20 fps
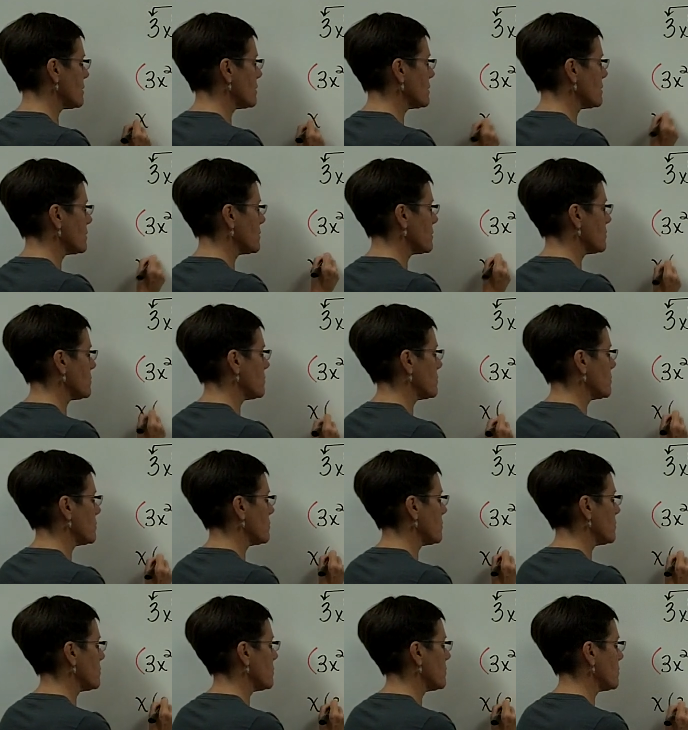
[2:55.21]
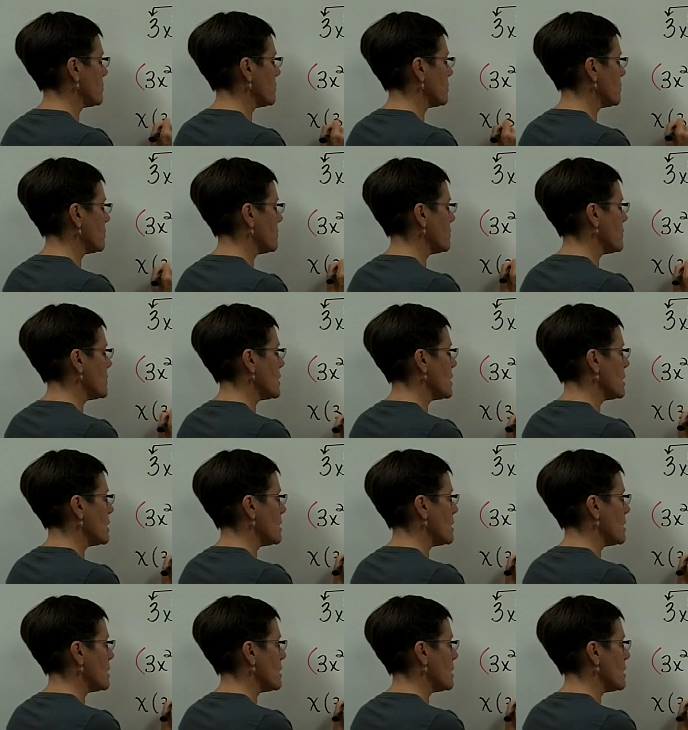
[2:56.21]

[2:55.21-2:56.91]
Nothing is said.